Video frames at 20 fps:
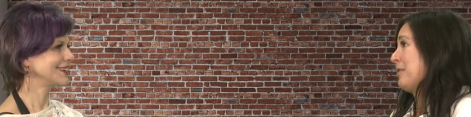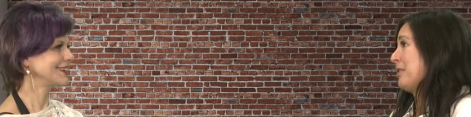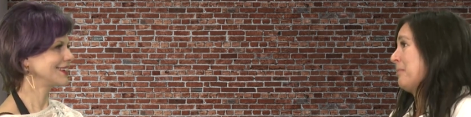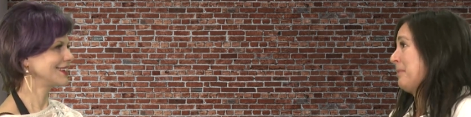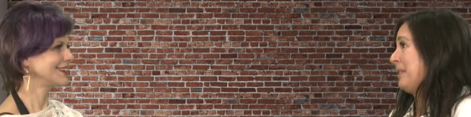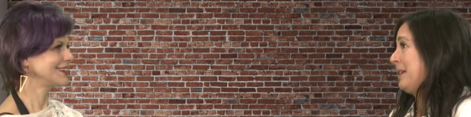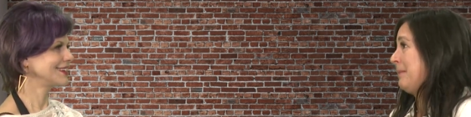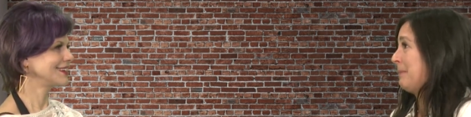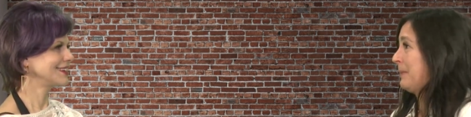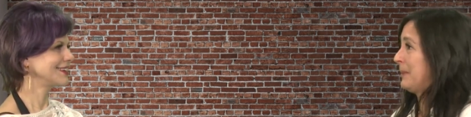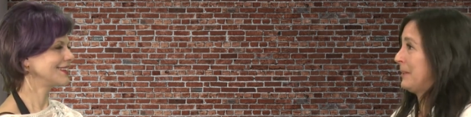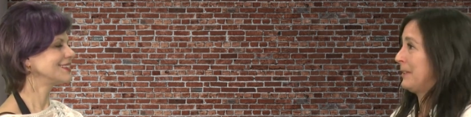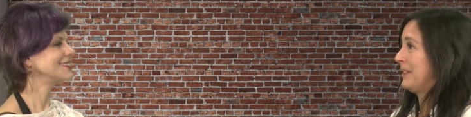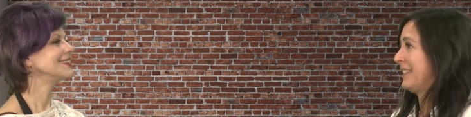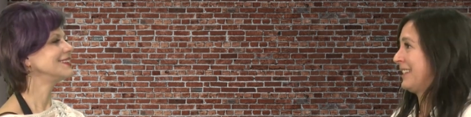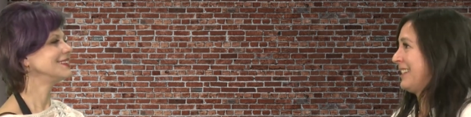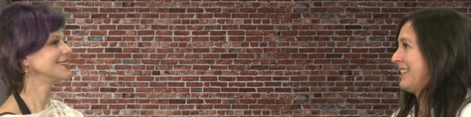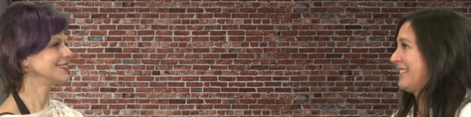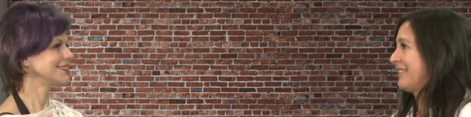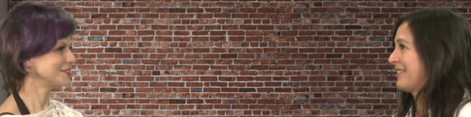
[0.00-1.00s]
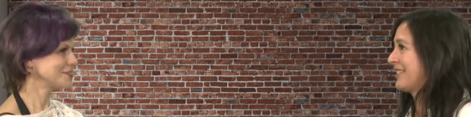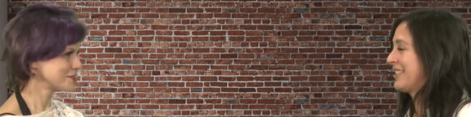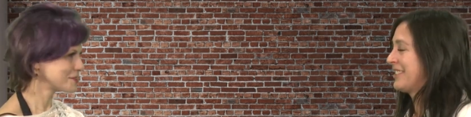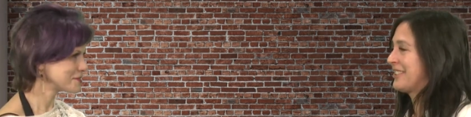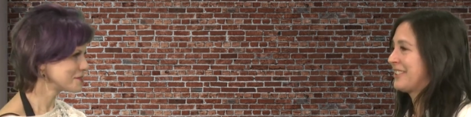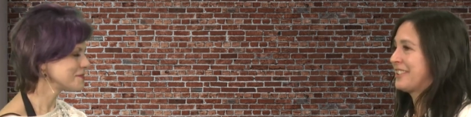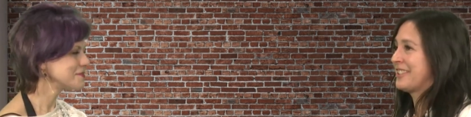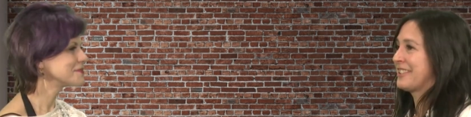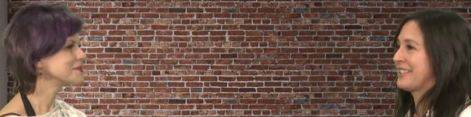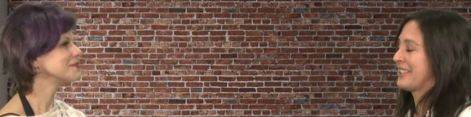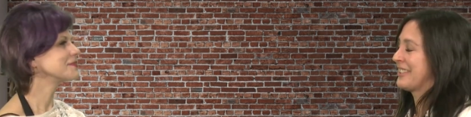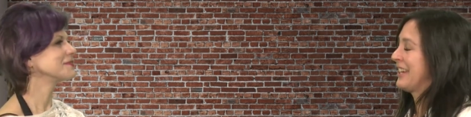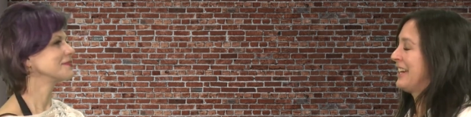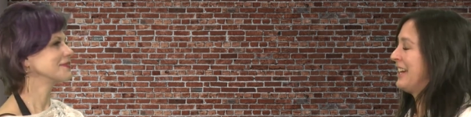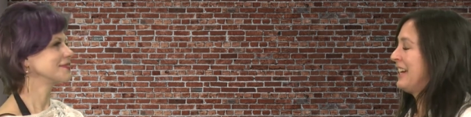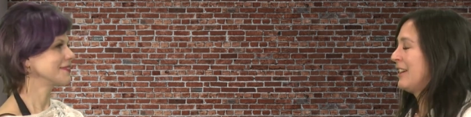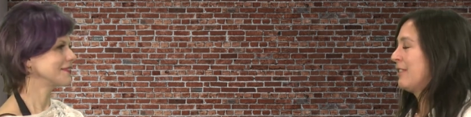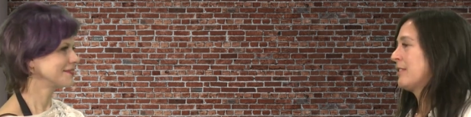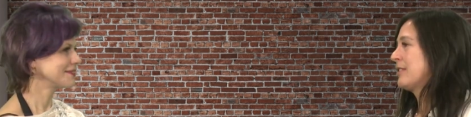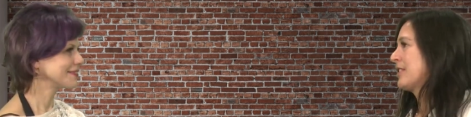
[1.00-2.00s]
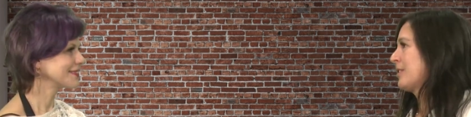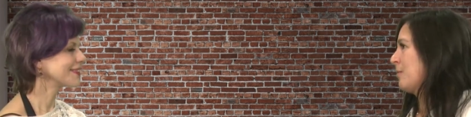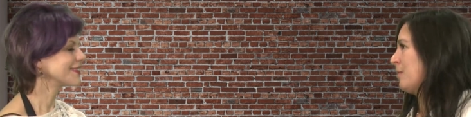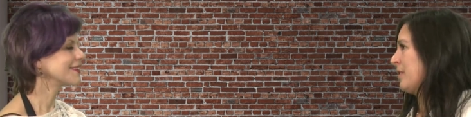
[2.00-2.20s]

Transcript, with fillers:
Speaker 1: more people, and it was just, it was a